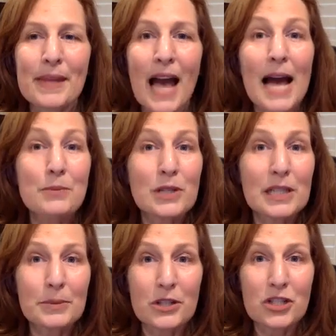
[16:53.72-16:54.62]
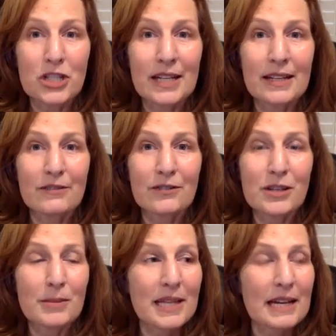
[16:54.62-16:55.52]
I'm really pushing for
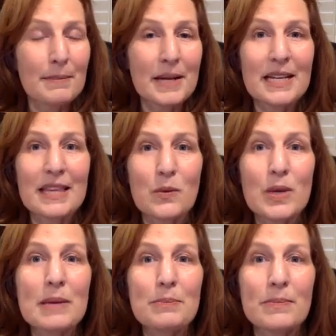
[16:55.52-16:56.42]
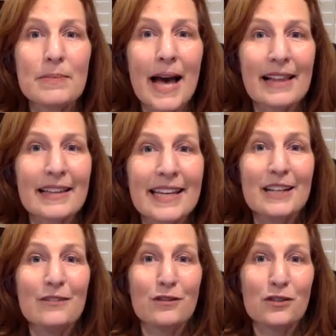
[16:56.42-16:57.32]
some of that money that we
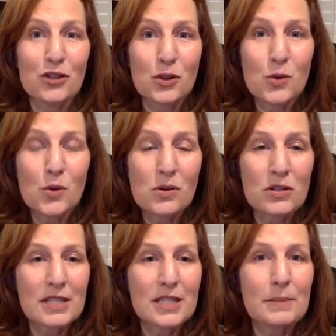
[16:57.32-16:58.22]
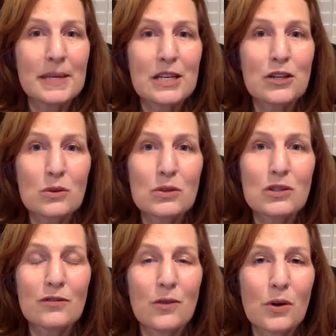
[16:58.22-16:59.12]
allocated for schools to be
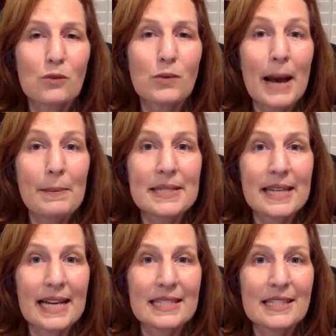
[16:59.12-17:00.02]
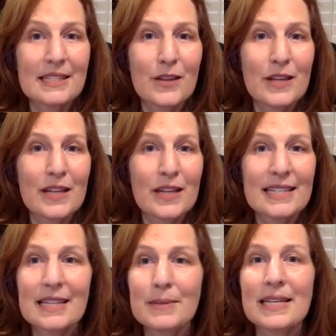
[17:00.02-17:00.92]
used for rapid tests, so that kids
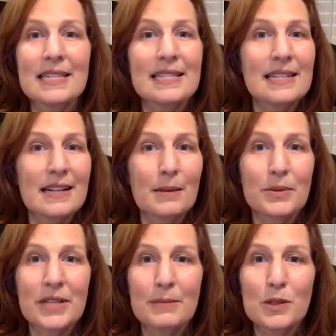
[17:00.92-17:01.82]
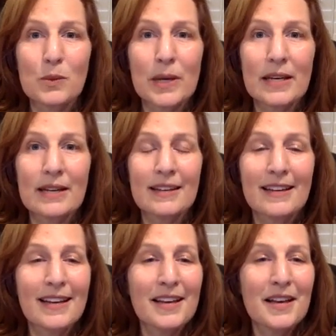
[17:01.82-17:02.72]
can be tested a couple times a week.
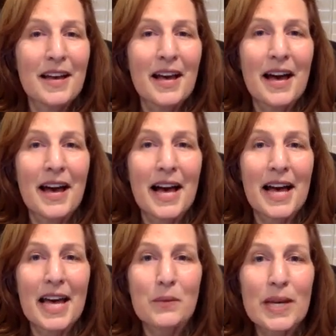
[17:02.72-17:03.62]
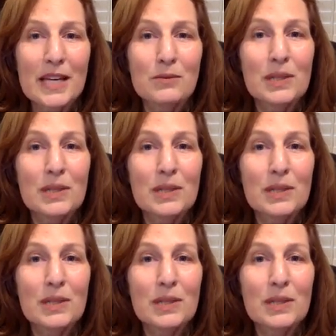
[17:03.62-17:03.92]
And we can